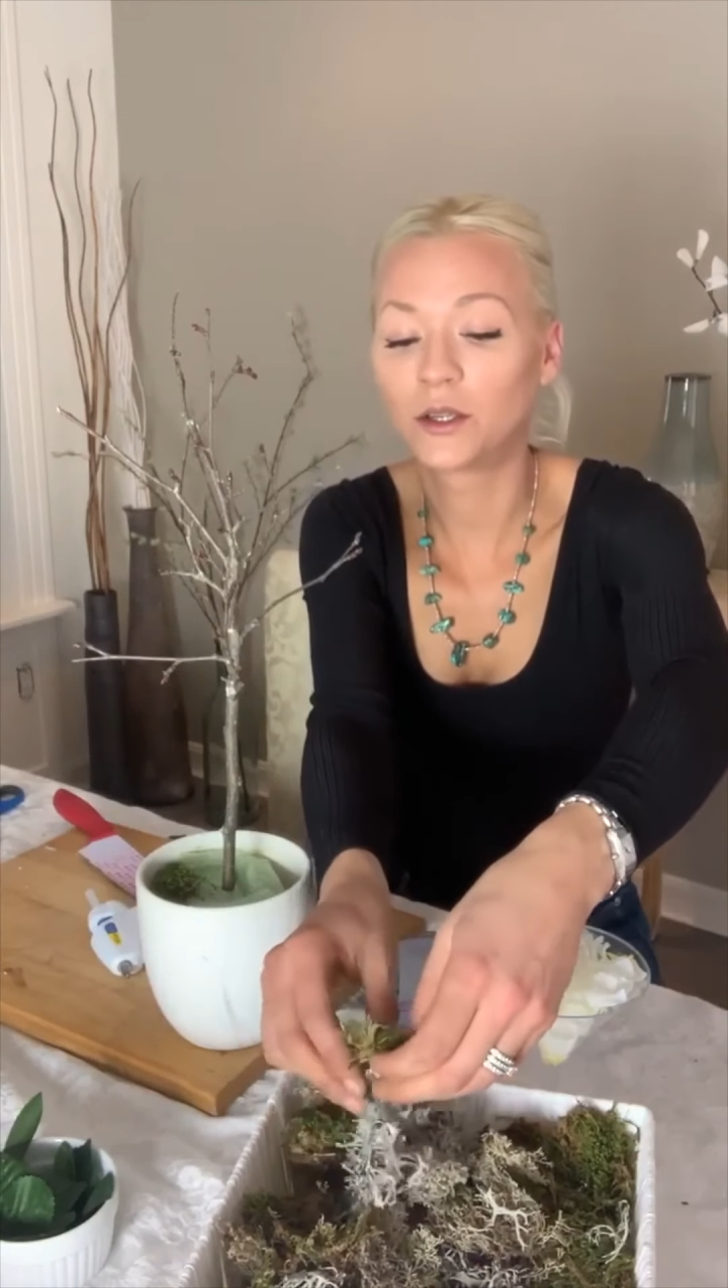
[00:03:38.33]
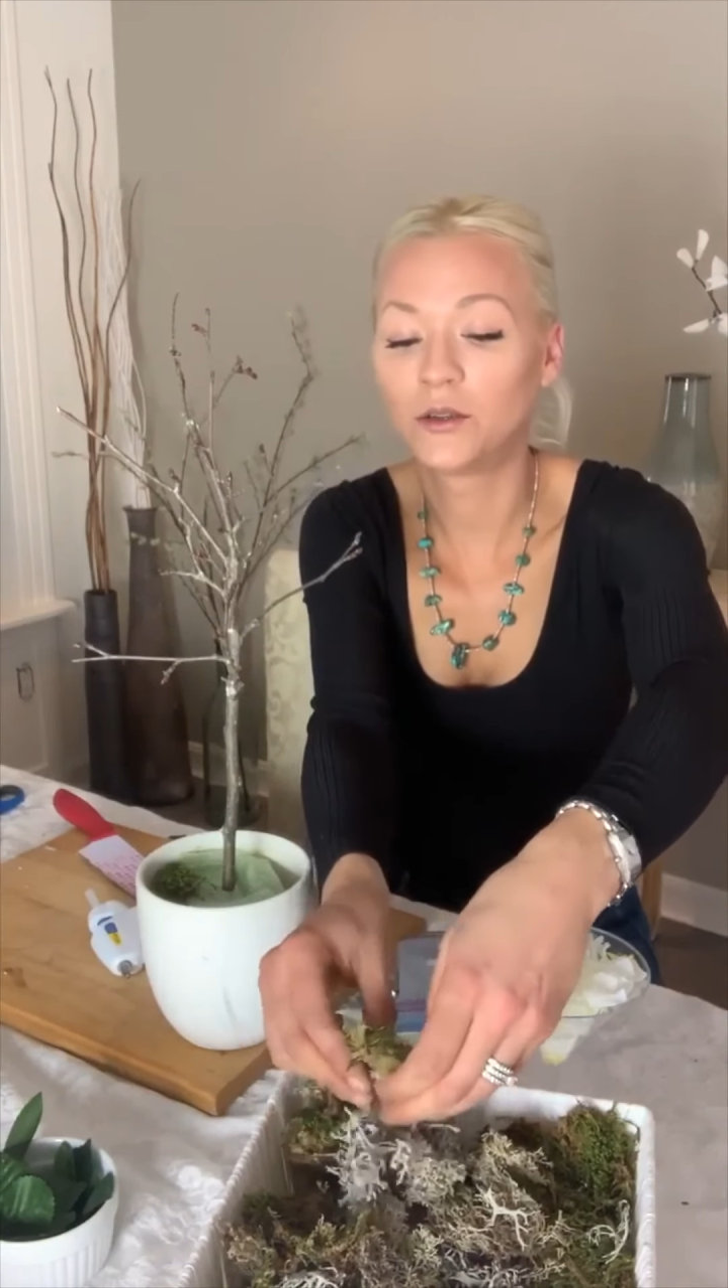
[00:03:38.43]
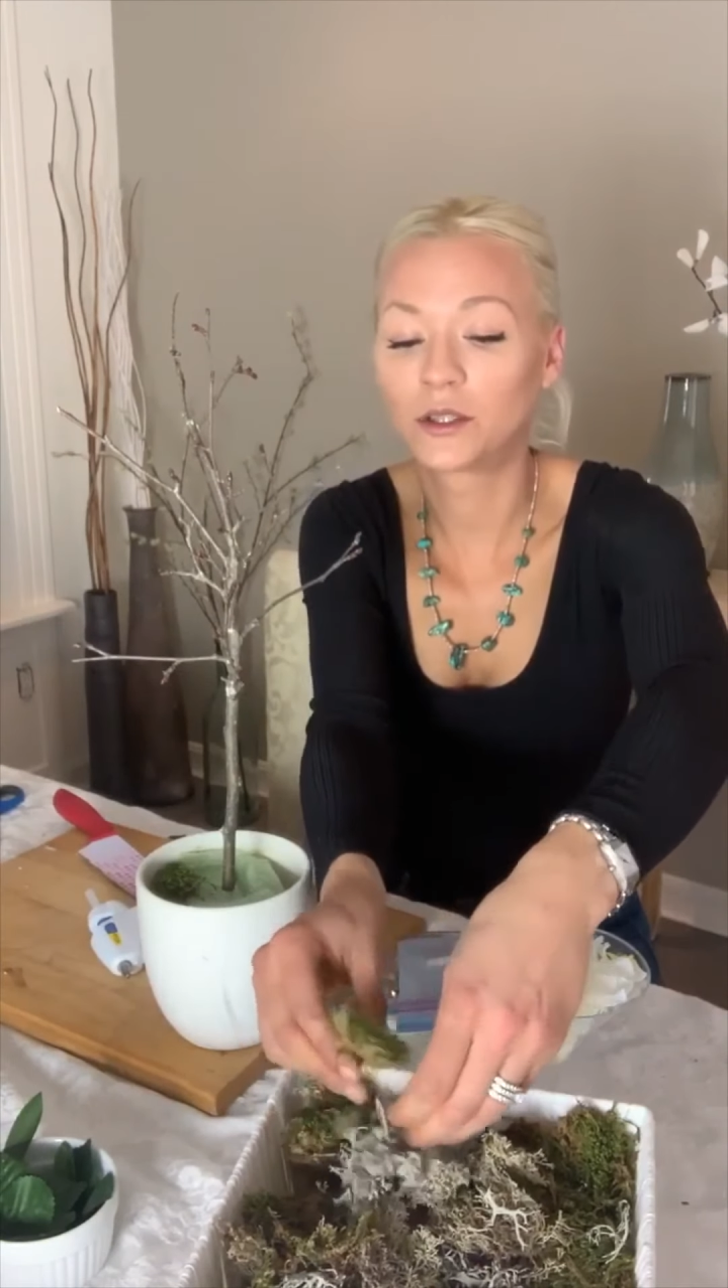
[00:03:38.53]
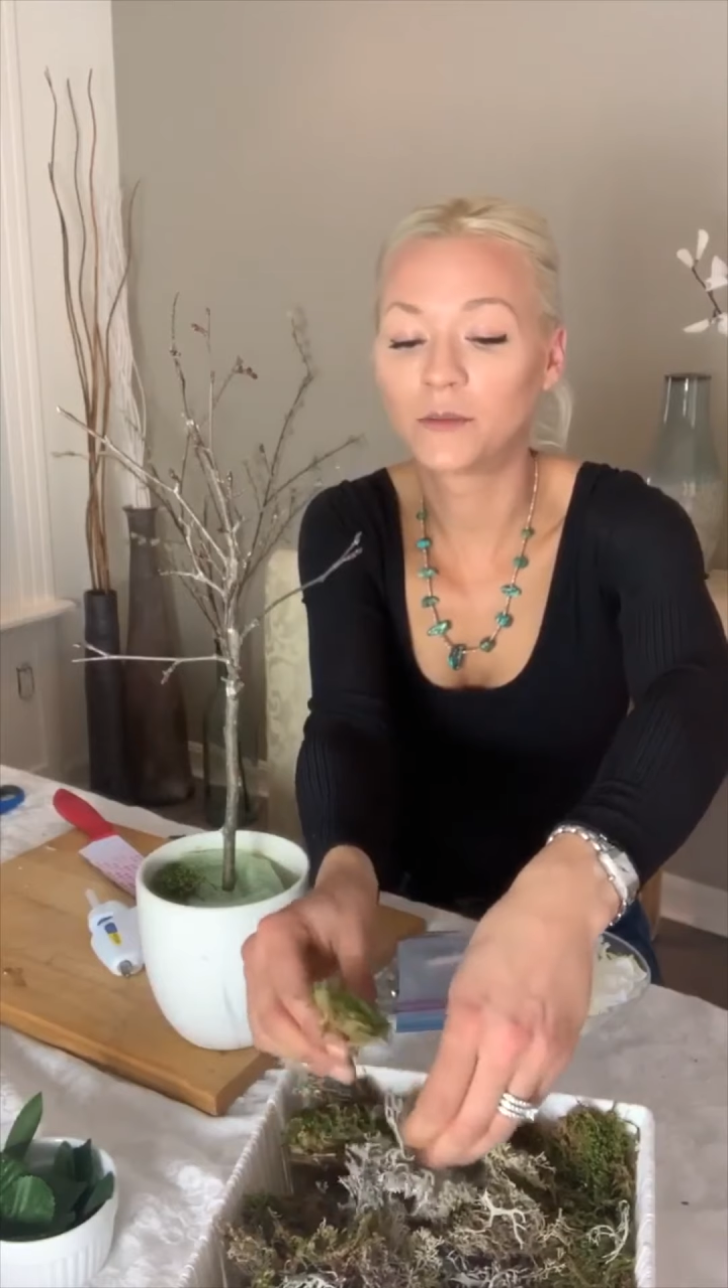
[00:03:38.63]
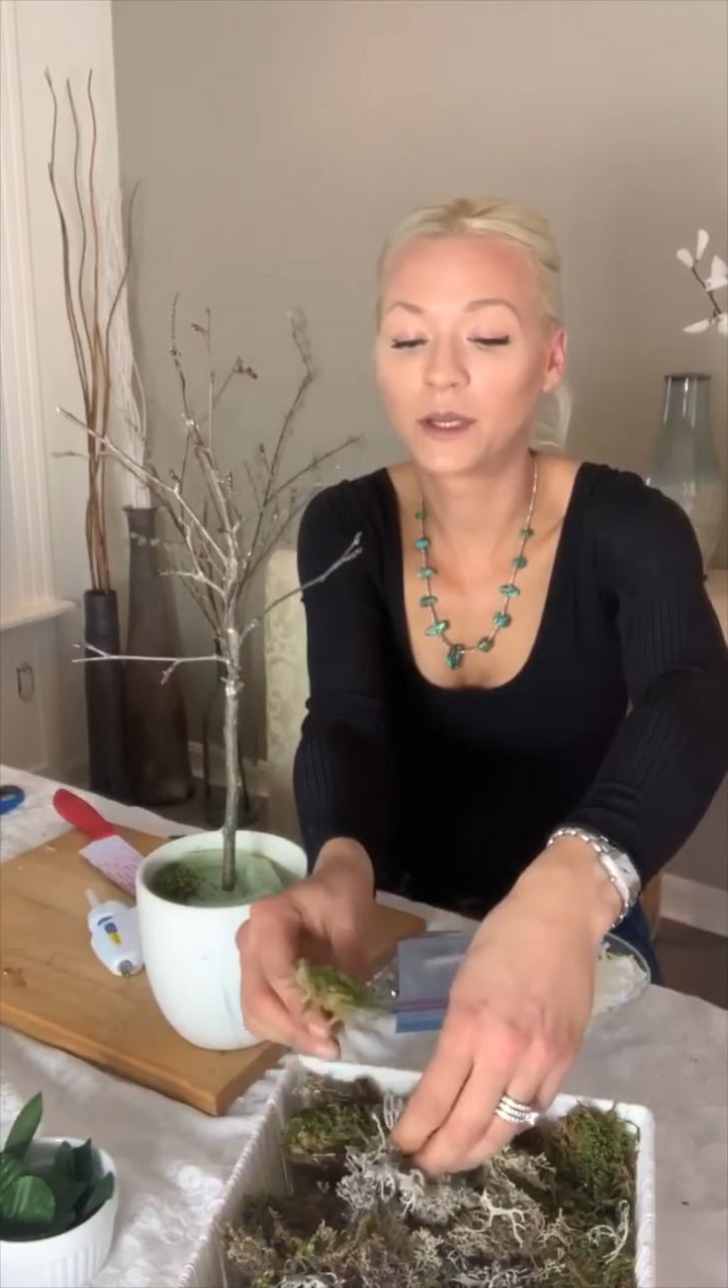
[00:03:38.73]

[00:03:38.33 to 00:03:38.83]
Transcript: could use a